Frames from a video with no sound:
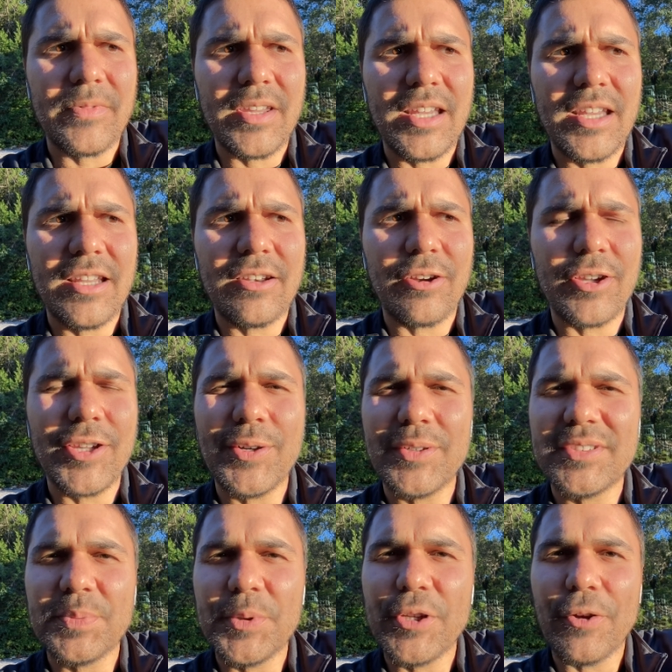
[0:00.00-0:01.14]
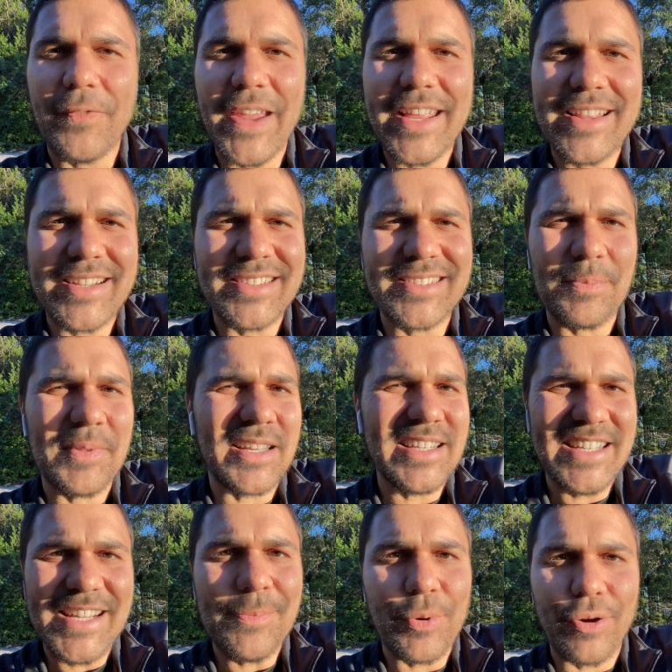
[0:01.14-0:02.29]
And are you going to put your faith in something
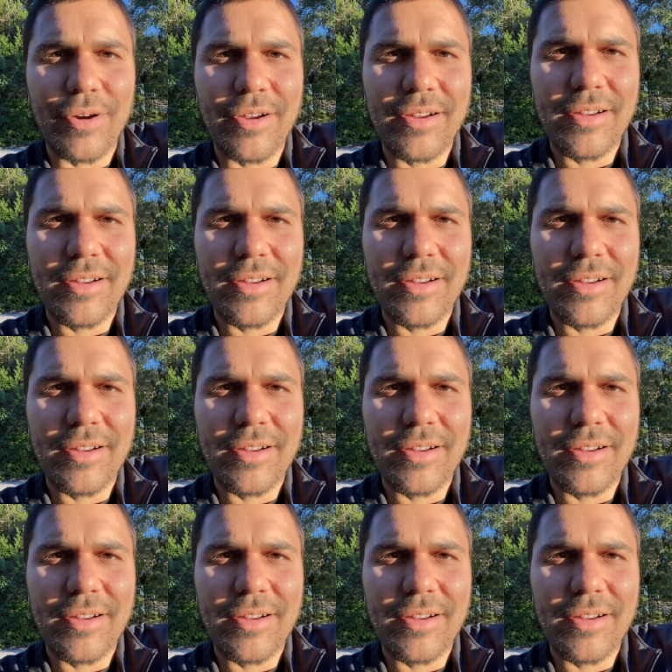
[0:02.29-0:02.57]
deeper?